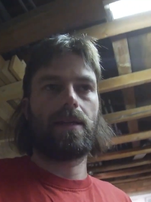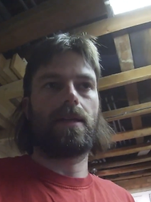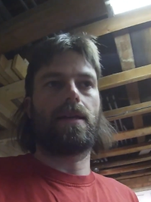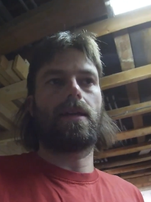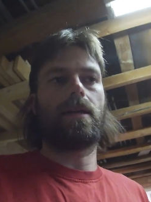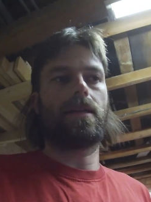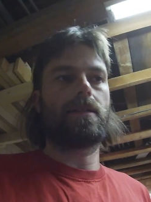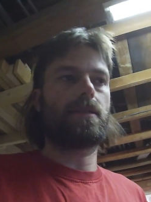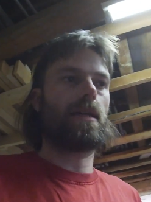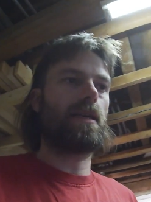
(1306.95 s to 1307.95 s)
And
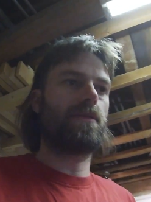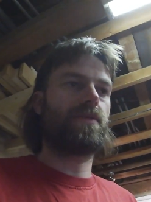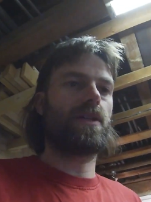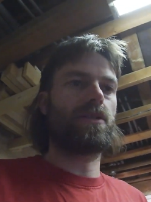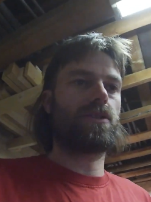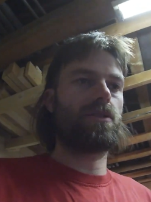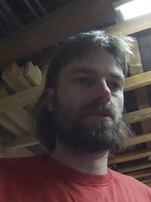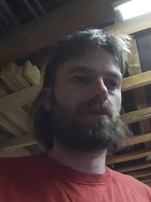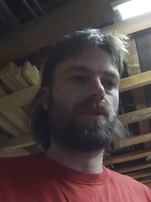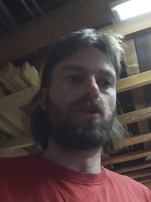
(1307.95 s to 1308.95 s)
as I say, the first
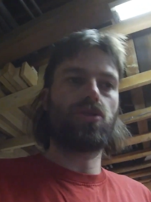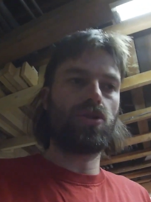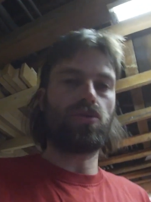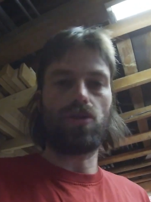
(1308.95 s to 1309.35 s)
two